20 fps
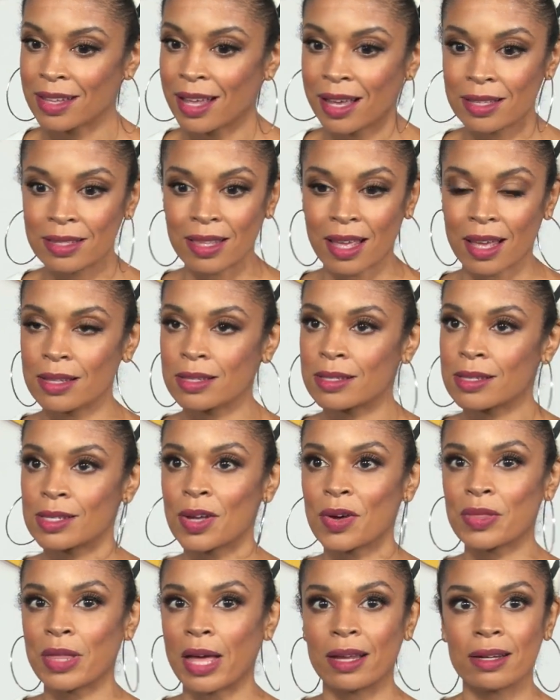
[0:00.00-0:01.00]
Like that, to
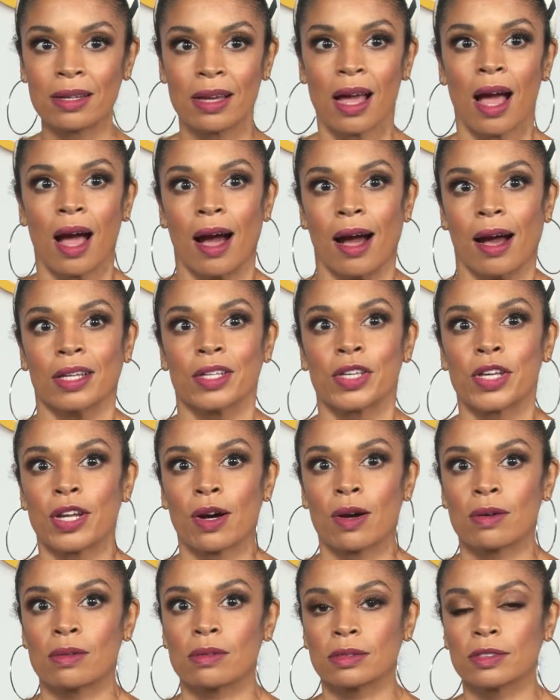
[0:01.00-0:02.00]
know that, you
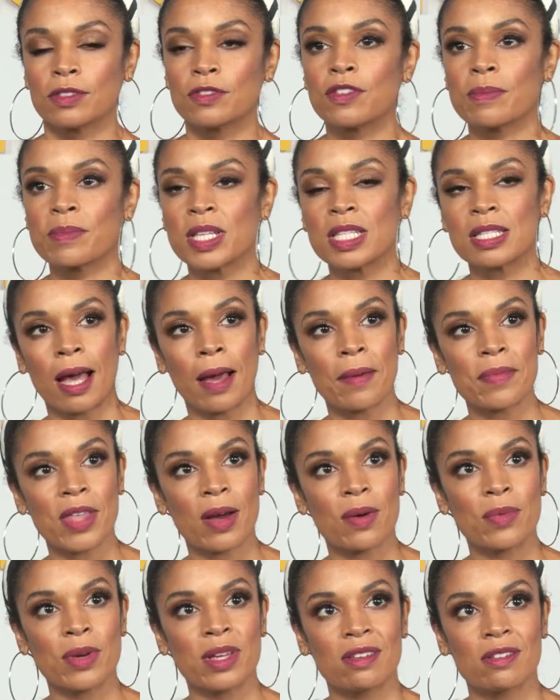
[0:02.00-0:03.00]
know, from the time
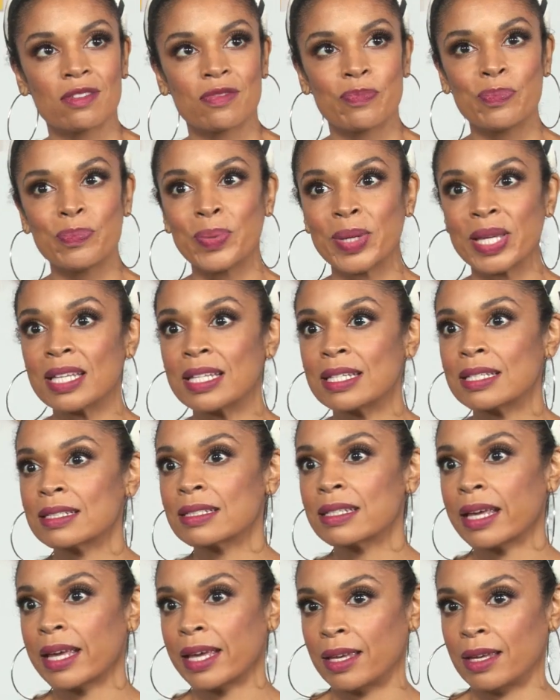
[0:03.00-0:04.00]
that we've
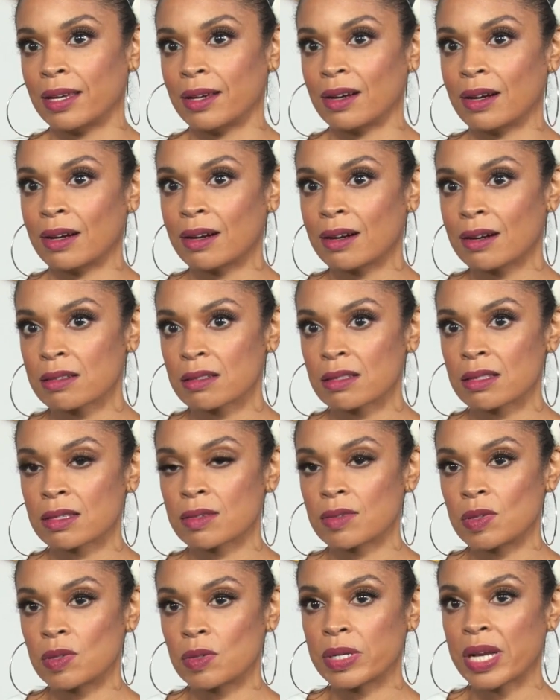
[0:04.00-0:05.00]
been here
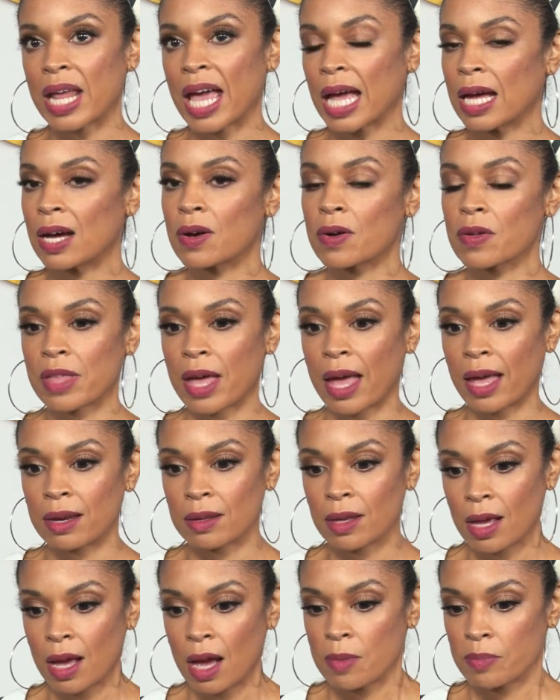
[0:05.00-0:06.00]
to now, that
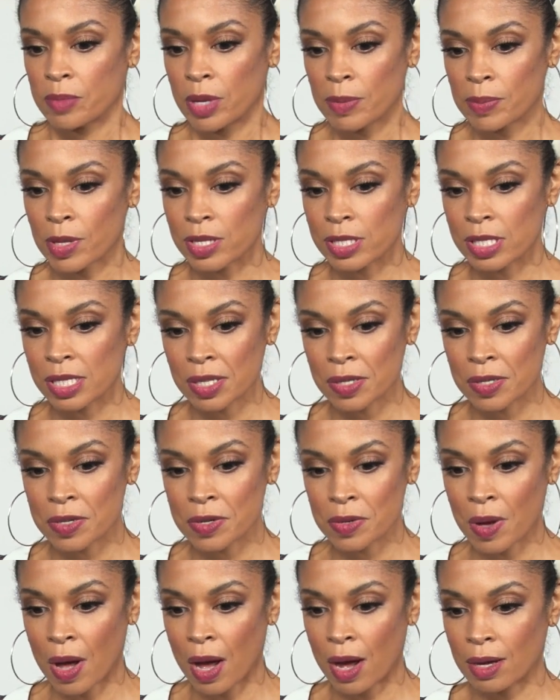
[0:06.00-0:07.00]
people are
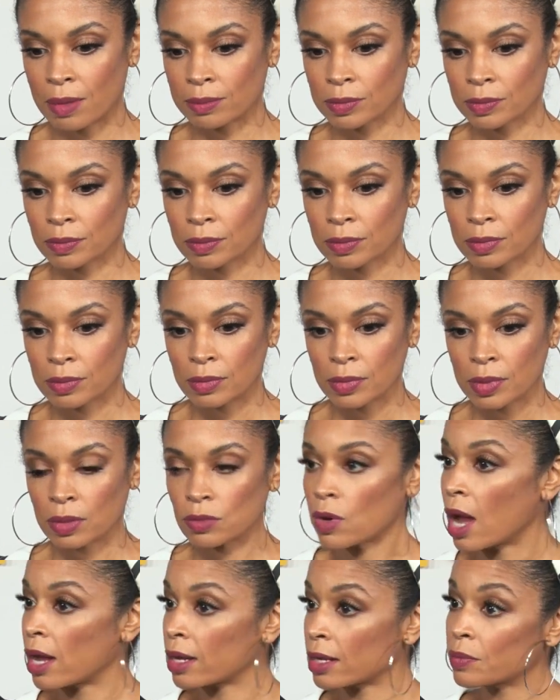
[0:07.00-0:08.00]
still um,
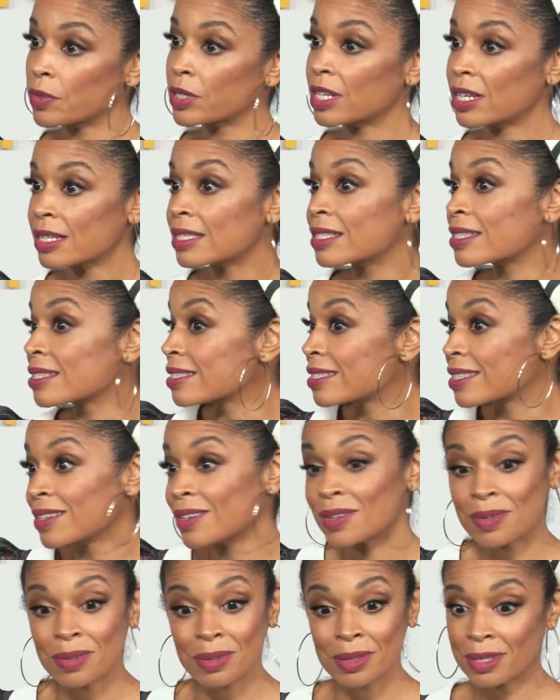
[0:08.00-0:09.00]
rocking with us and
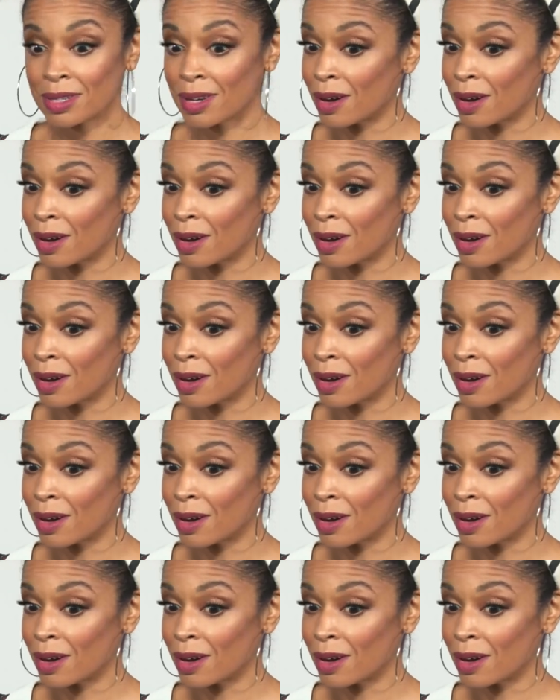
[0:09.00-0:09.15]
still, you